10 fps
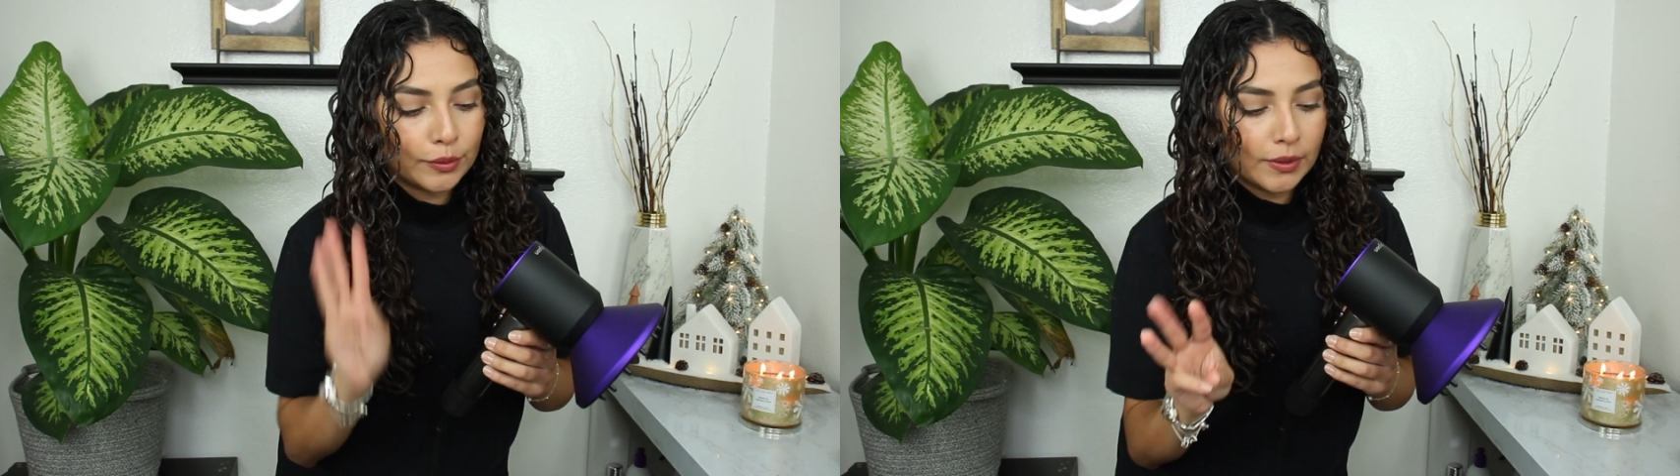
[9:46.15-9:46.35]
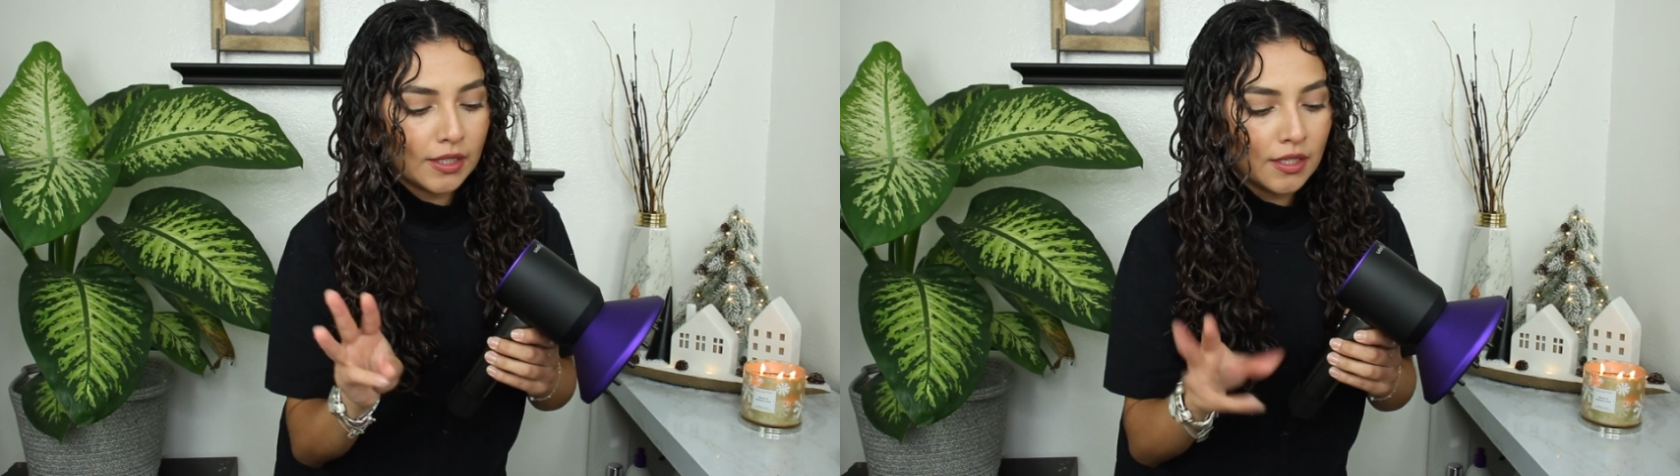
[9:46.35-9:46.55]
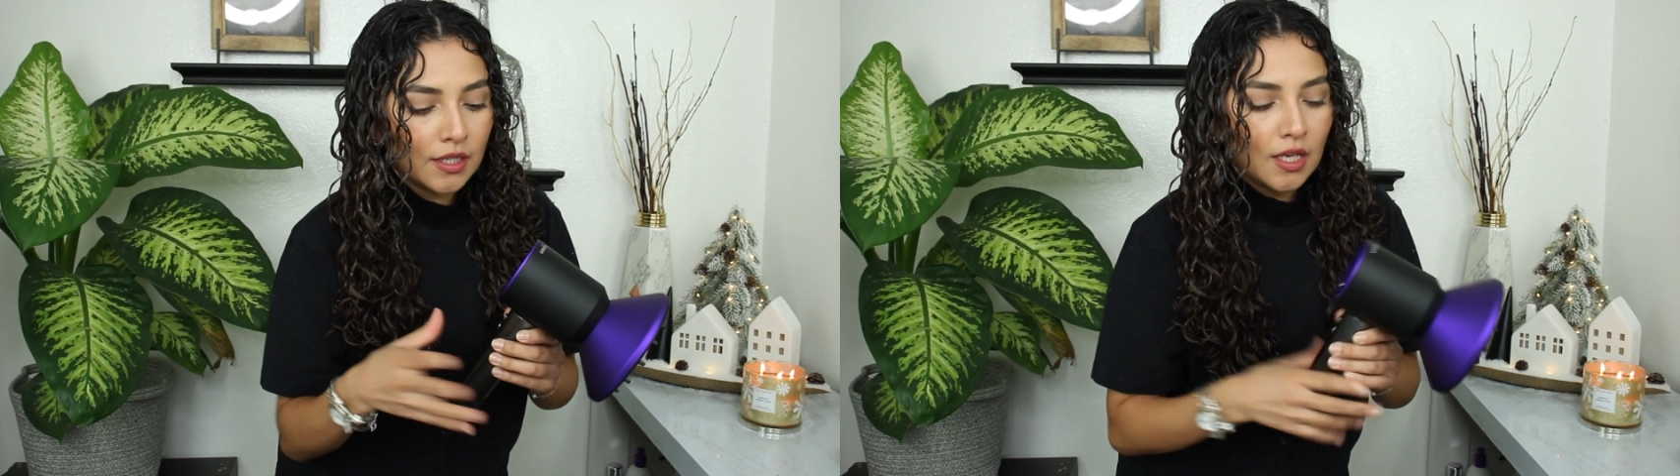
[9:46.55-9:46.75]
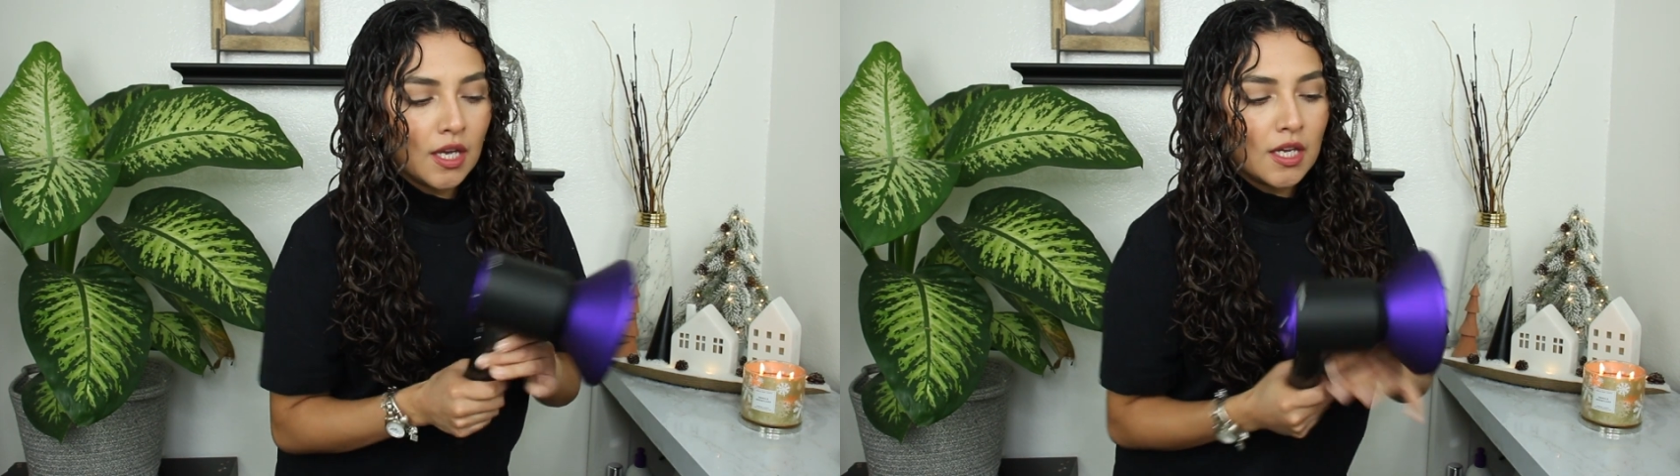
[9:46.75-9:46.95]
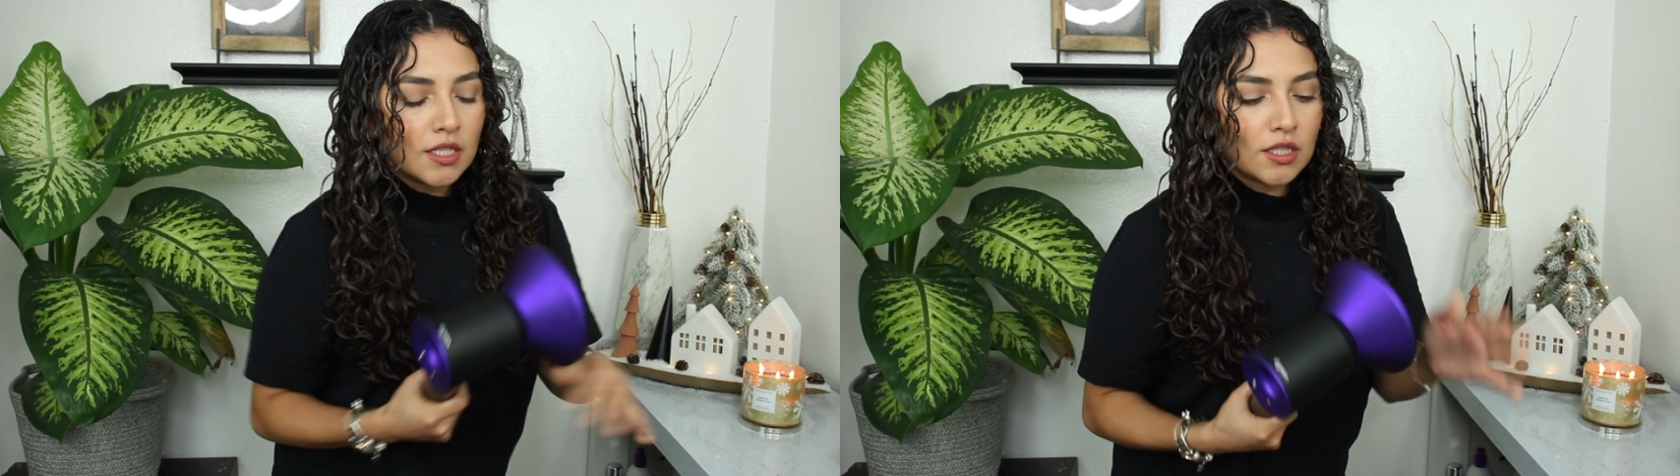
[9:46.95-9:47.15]
3
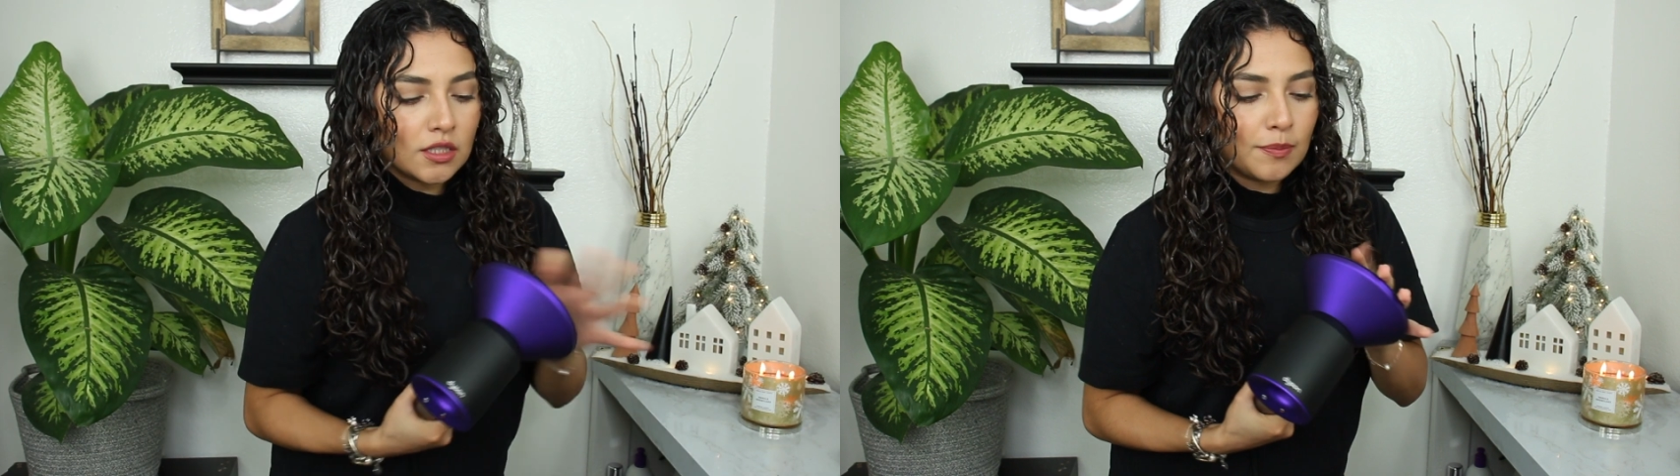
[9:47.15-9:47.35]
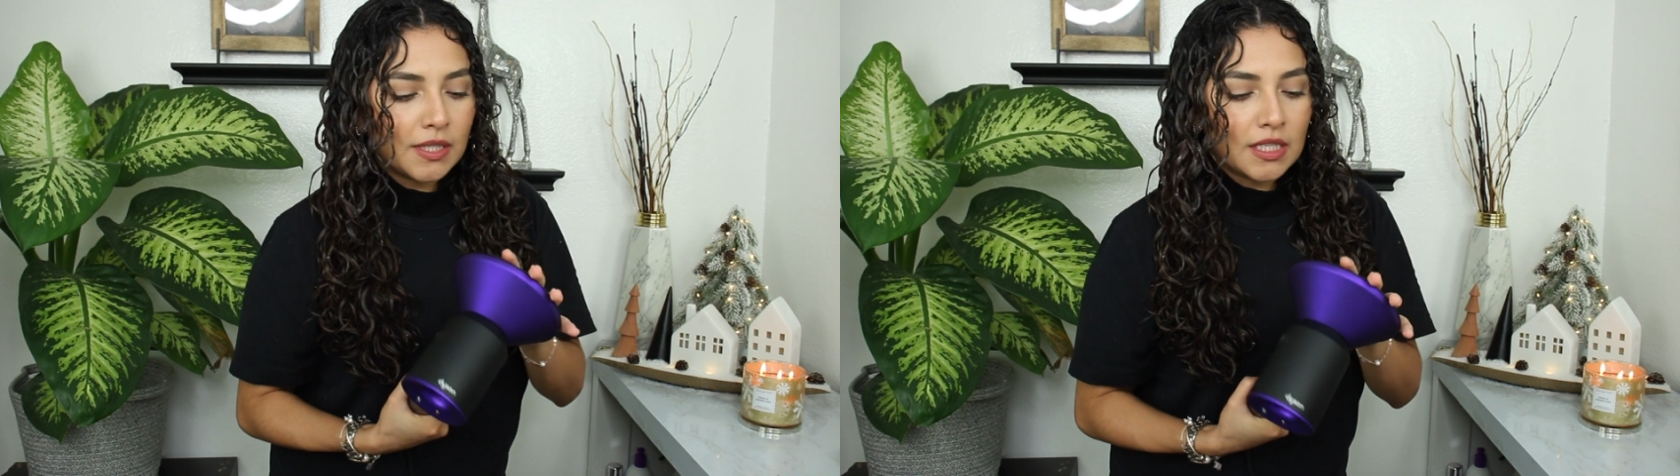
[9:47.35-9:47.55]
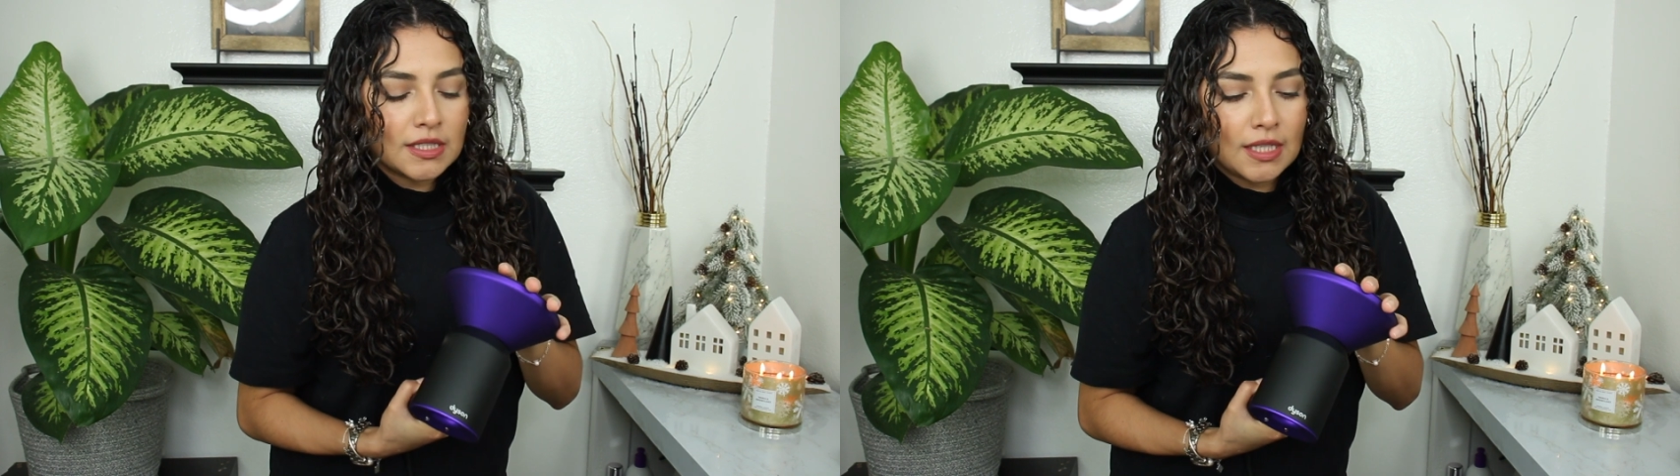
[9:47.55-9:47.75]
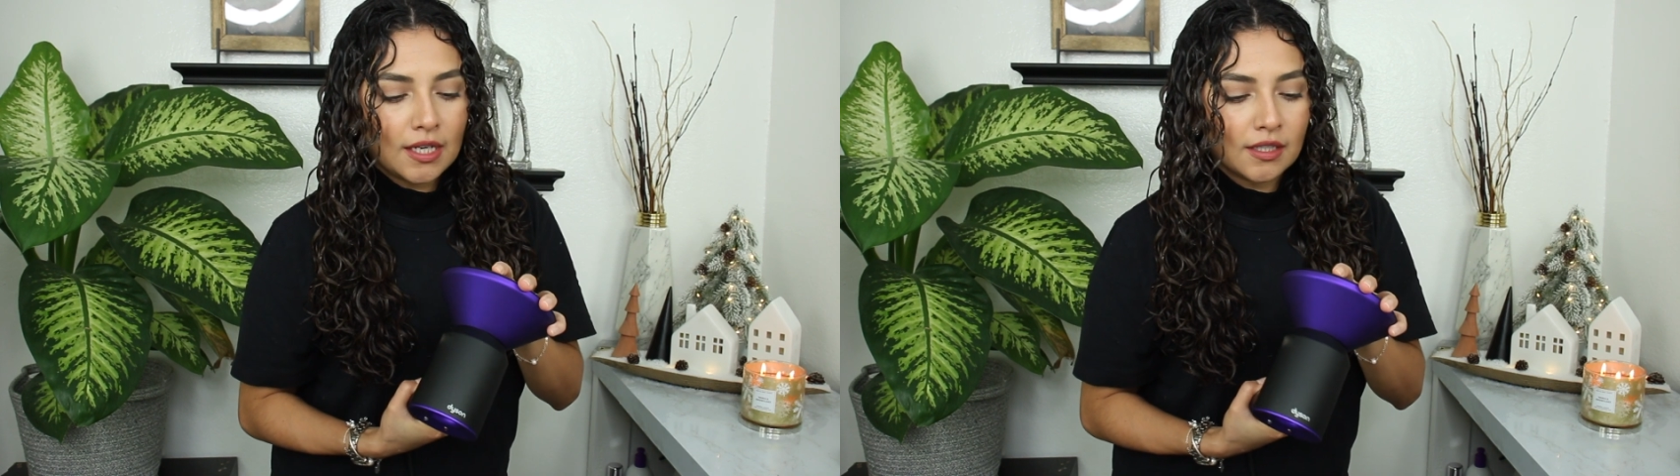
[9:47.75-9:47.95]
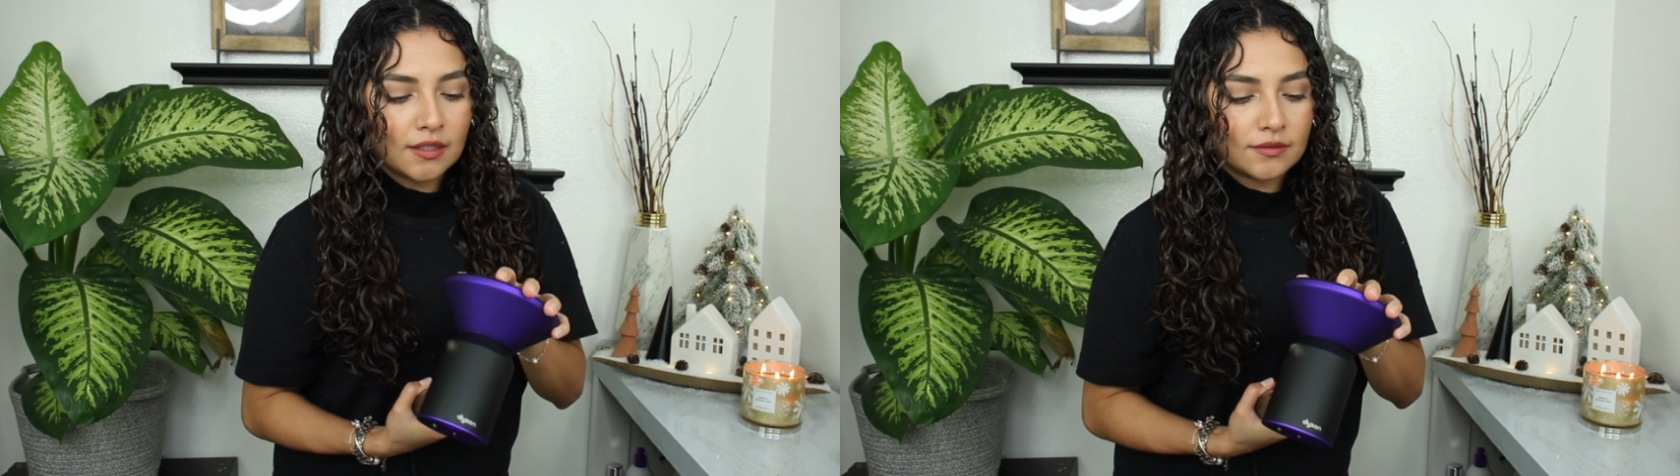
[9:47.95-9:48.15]
just because
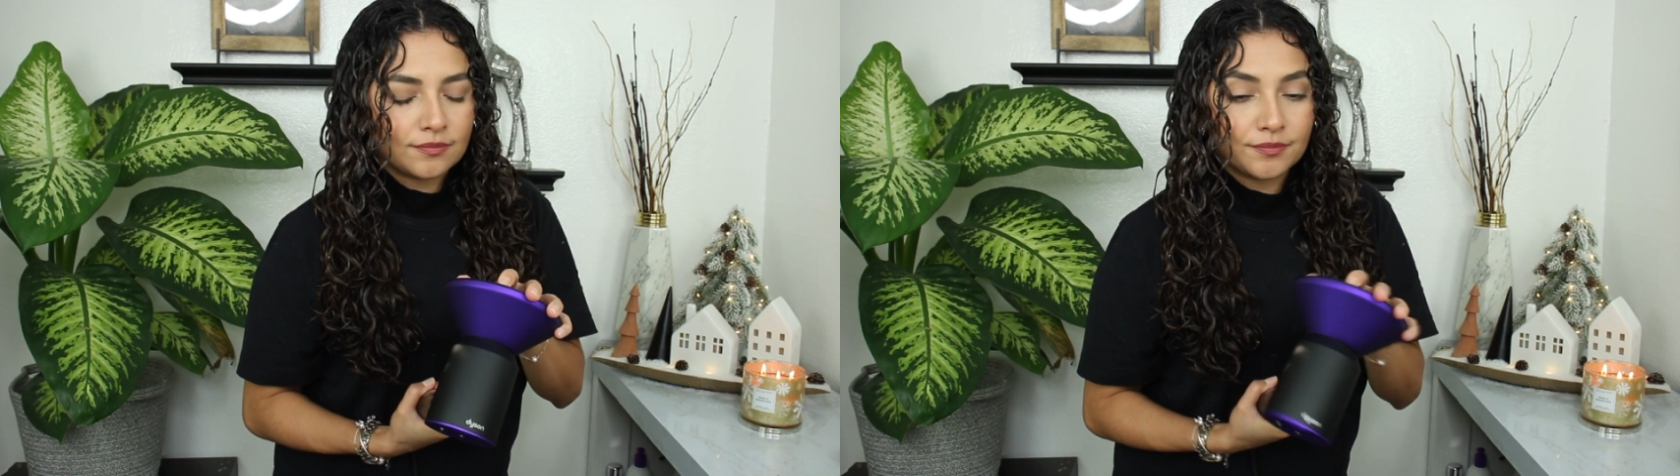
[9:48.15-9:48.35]
like